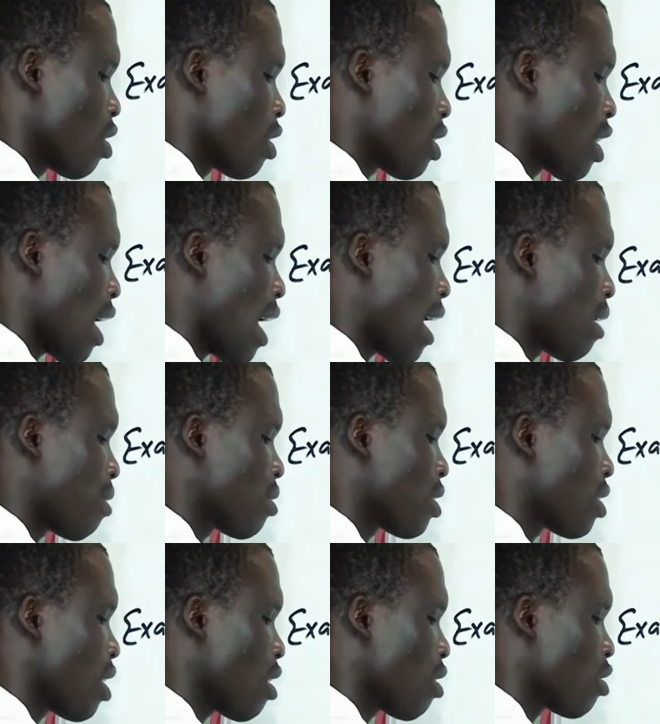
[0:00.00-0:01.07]
times
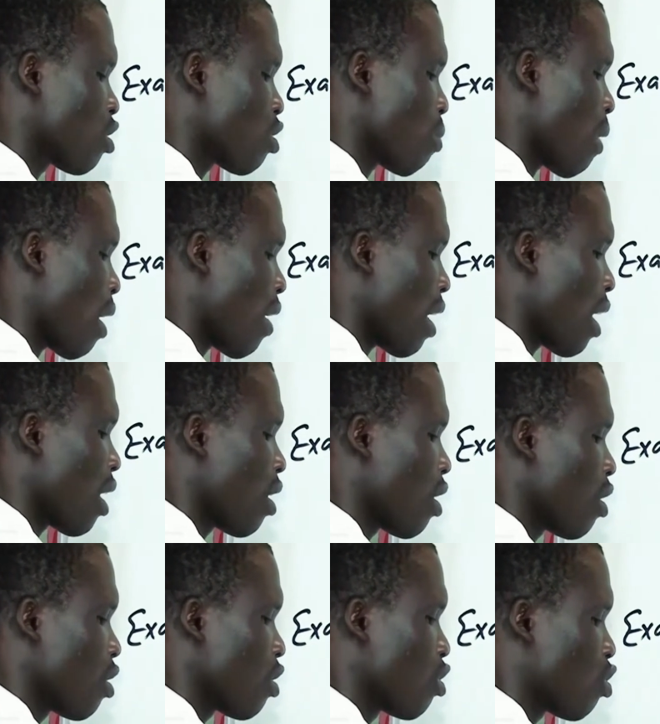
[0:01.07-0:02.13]
10 raised to the power
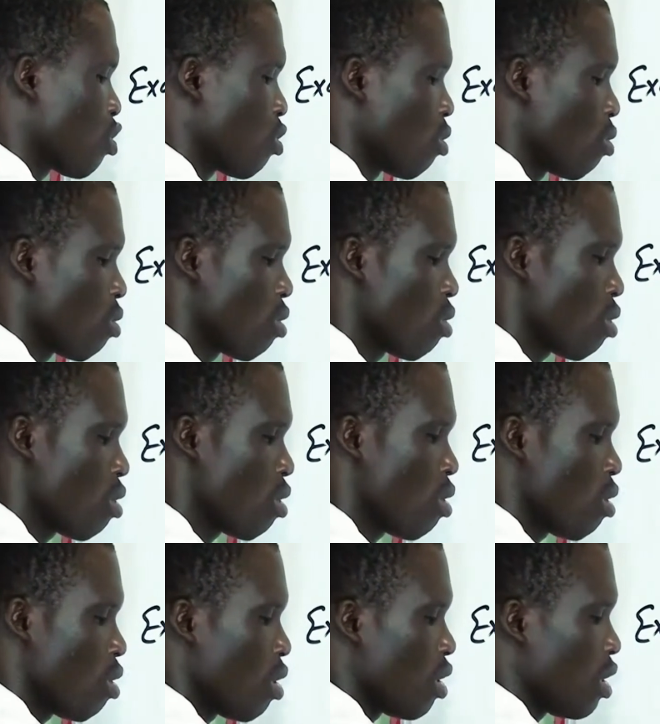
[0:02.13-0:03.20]
2,
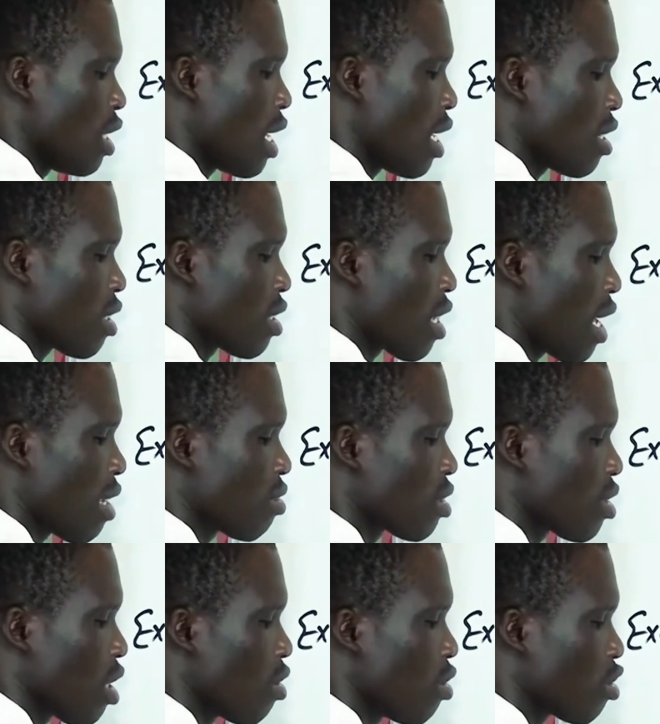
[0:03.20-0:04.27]
then times
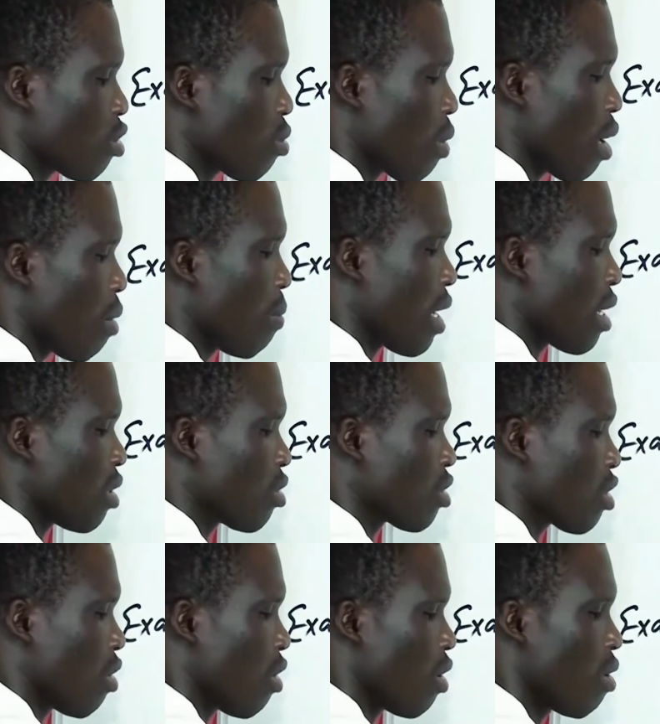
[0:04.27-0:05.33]
10 raised to the power minus
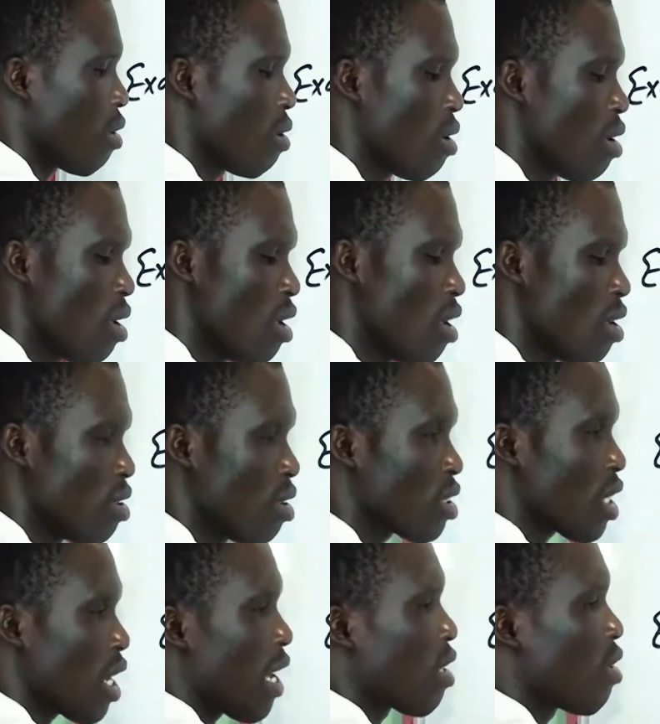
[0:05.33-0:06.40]
3. It's
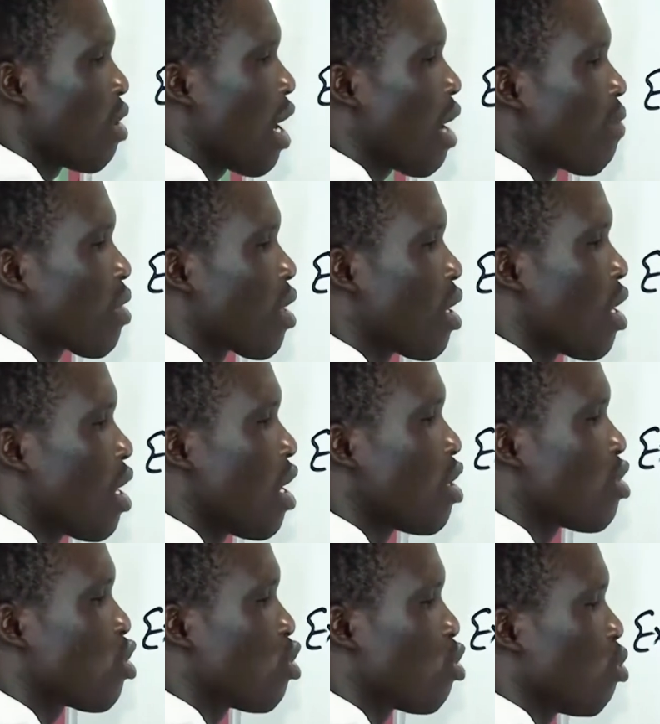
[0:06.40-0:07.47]
just like you have
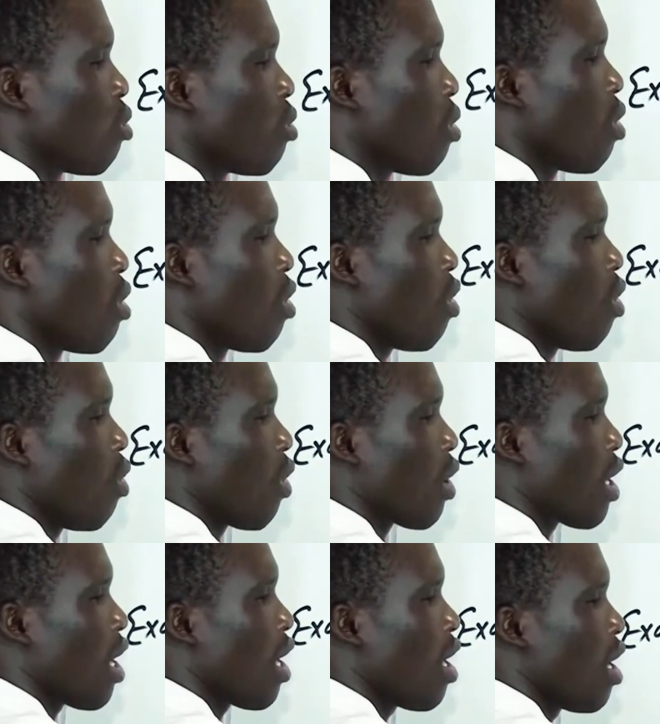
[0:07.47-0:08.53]
382.
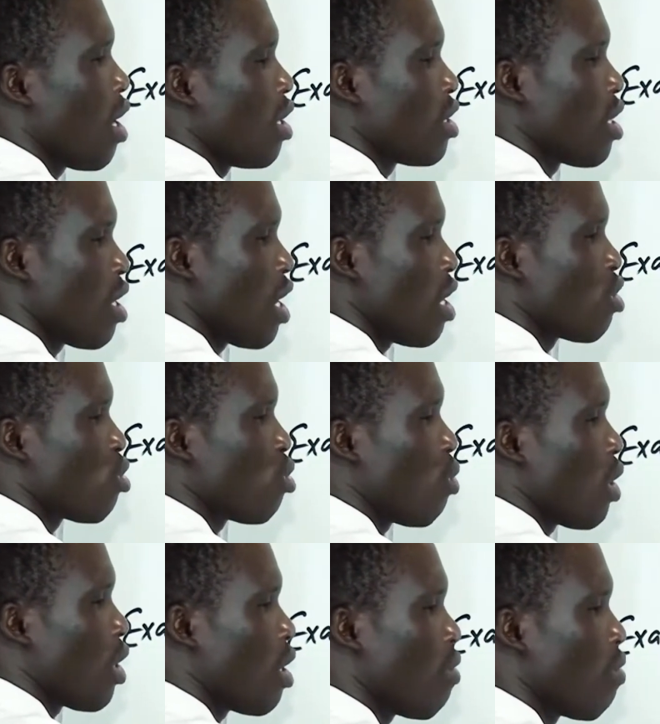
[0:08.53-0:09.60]
Okay, 382
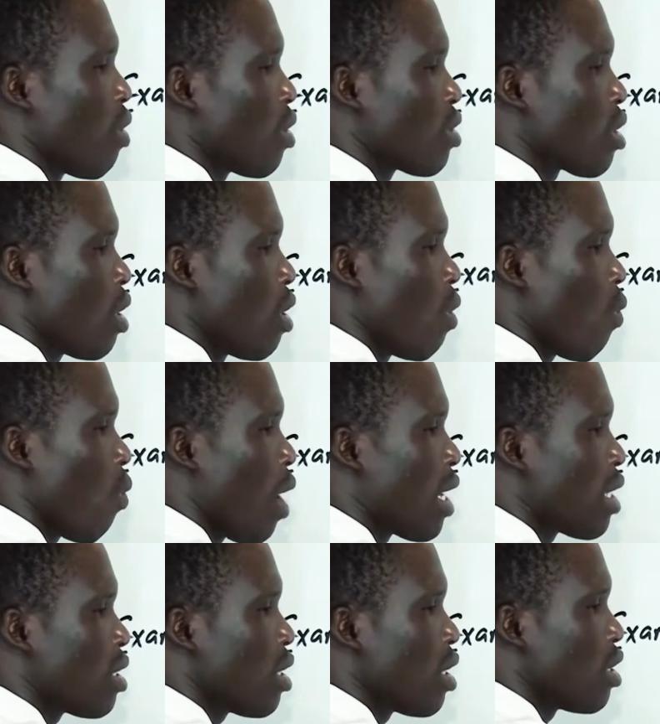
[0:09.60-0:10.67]
will give us
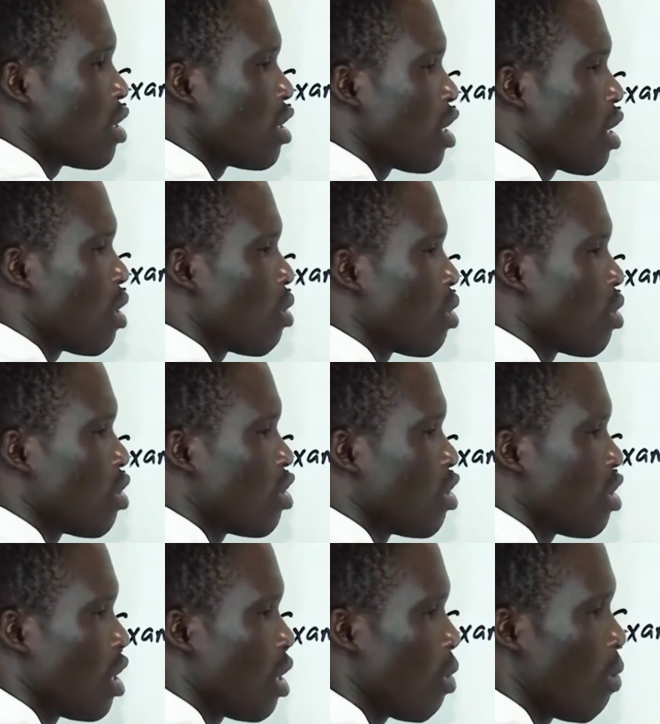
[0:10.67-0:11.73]

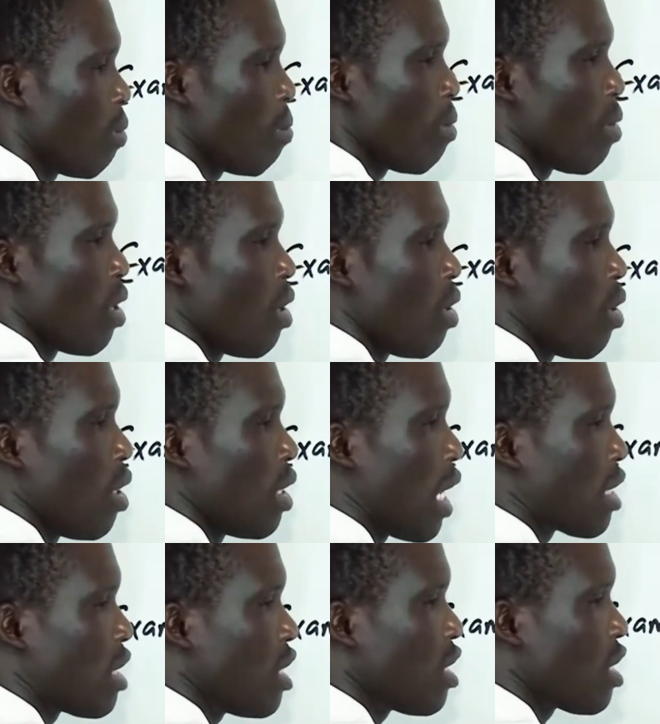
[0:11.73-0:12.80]
100.
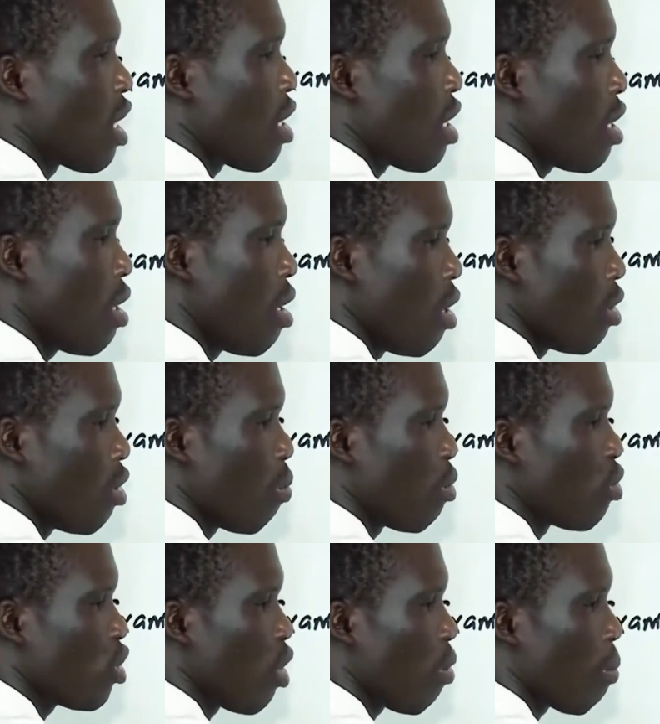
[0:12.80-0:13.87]
That is 3. You
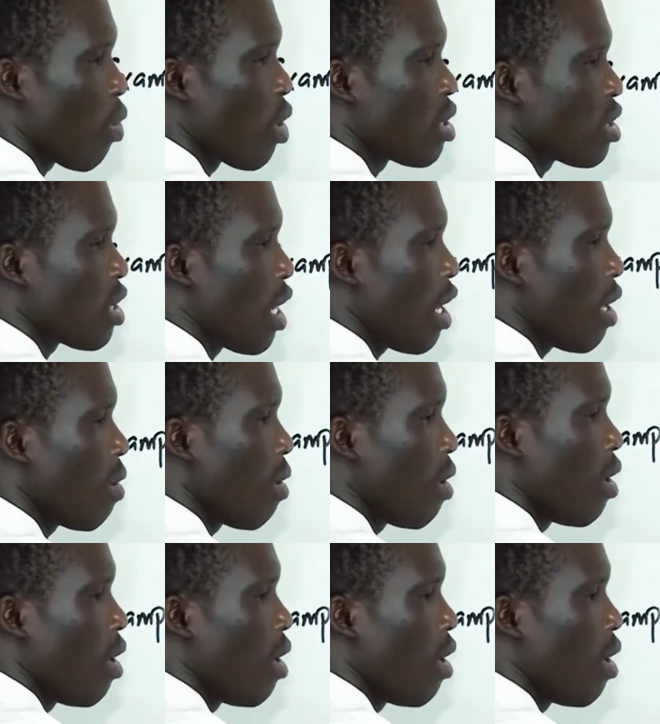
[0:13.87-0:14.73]
put your point here,